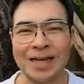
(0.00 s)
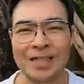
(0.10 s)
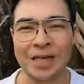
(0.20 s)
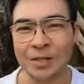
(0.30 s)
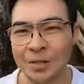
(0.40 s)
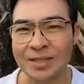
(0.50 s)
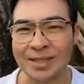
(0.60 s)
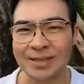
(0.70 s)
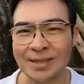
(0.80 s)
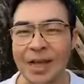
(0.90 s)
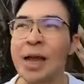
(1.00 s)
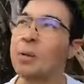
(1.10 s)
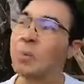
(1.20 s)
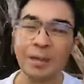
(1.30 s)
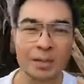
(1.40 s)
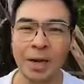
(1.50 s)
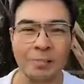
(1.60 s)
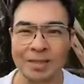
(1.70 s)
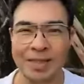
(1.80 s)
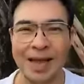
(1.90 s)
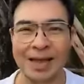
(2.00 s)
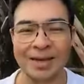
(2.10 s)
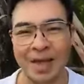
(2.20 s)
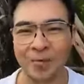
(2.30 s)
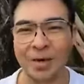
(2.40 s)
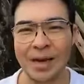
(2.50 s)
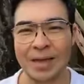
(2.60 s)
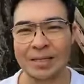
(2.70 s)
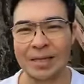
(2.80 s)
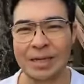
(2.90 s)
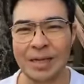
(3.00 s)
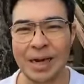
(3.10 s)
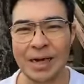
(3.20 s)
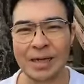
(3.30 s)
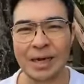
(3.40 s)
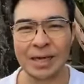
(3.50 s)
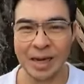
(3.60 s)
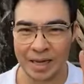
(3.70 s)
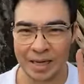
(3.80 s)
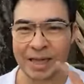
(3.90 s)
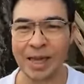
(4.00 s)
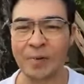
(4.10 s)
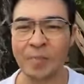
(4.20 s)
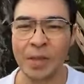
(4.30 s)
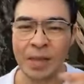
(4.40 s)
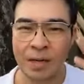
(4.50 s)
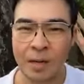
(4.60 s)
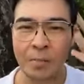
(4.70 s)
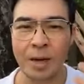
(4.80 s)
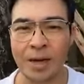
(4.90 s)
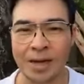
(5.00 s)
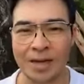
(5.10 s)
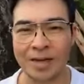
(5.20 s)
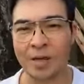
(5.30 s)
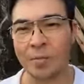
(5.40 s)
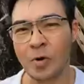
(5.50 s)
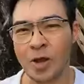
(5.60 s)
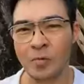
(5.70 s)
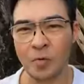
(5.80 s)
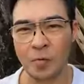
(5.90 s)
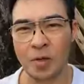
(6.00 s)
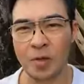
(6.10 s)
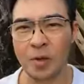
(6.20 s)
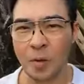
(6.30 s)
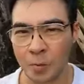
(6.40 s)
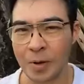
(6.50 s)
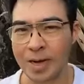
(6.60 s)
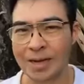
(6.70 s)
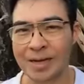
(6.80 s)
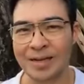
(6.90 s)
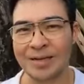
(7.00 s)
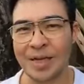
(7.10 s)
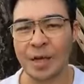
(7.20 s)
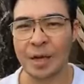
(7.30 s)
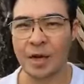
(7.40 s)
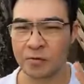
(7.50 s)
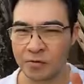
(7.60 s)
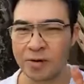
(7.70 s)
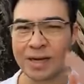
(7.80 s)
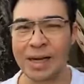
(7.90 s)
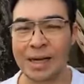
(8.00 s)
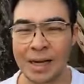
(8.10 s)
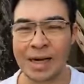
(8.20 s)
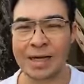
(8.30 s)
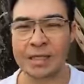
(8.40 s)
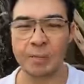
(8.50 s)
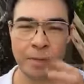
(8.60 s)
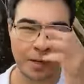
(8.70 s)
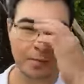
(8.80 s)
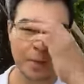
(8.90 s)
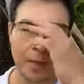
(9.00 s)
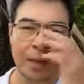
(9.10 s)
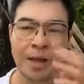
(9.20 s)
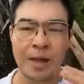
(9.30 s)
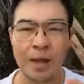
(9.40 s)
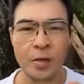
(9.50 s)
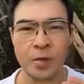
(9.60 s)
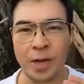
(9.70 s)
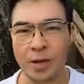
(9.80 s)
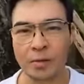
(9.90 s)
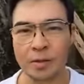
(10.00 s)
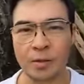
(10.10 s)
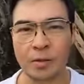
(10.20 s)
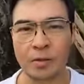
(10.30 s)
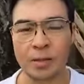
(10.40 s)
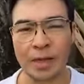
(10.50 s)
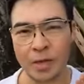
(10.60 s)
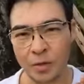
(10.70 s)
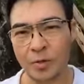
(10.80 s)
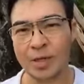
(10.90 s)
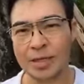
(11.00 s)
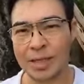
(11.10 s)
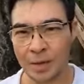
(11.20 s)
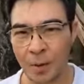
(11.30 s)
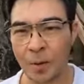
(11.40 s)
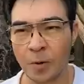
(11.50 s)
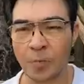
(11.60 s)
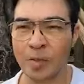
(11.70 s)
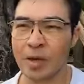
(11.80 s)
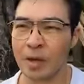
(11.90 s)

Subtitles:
just to sit, and maybe sometimes stand and relax in the garden, and then the mind and the brain would be ready for the enlightenment. You can also do this at home,